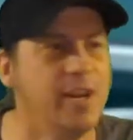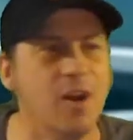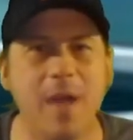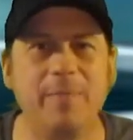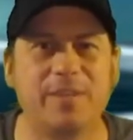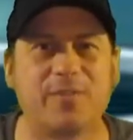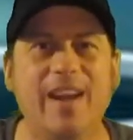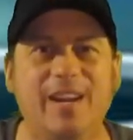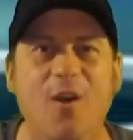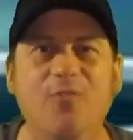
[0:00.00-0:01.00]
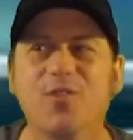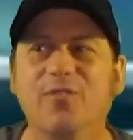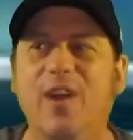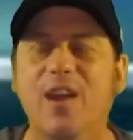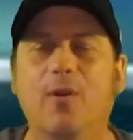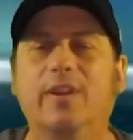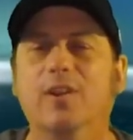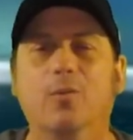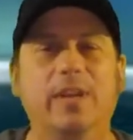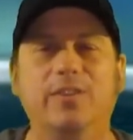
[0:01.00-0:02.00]
maybe try to go for the firework a
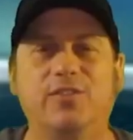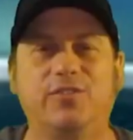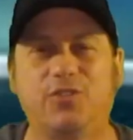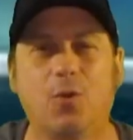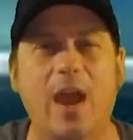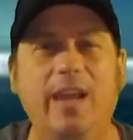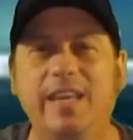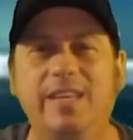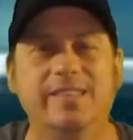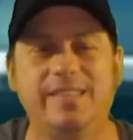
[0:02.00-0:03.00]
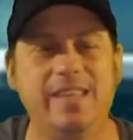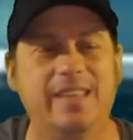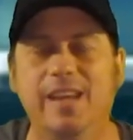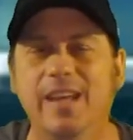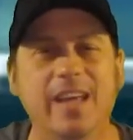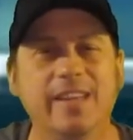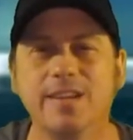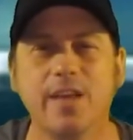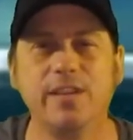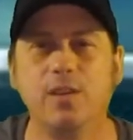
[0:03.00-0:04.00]
little bit, so Riley can see that
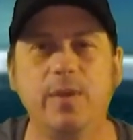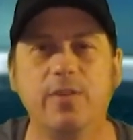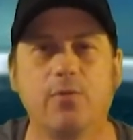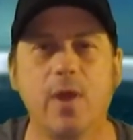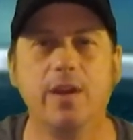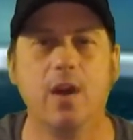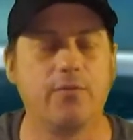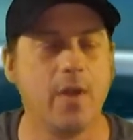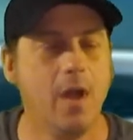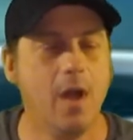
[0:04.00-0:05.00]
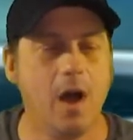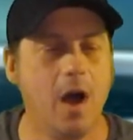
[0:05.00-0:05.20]
it's nothing to be afraid of.